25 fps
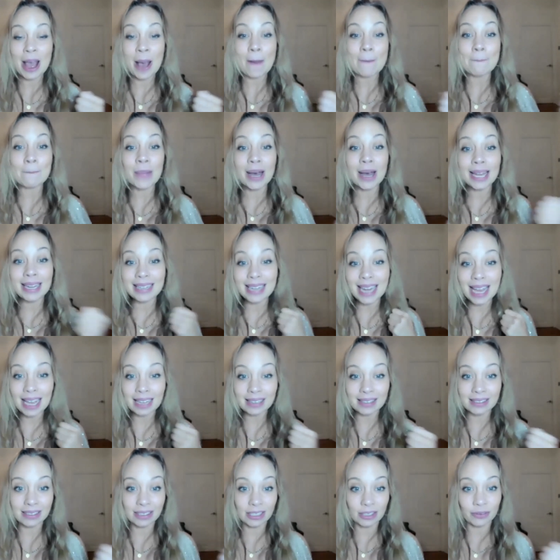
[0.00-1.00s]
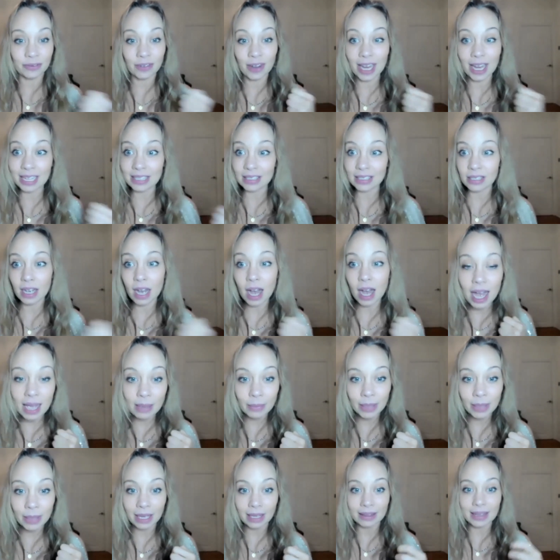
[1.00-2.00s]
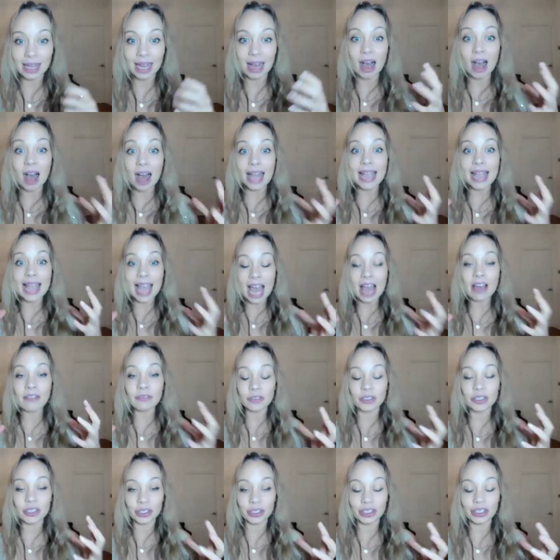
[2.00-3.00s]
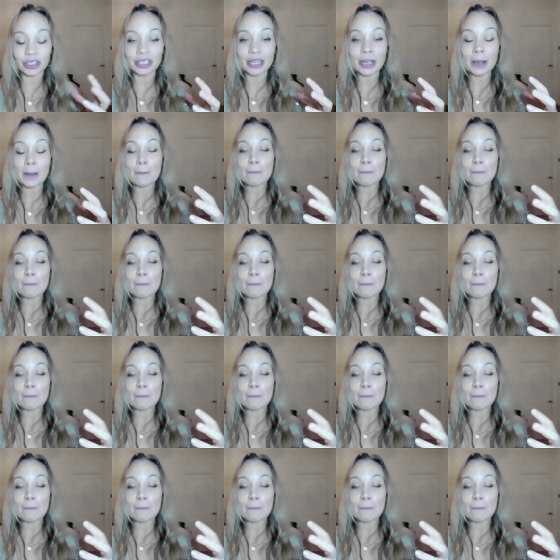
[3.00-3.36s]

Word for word: my next divine timing, that I have to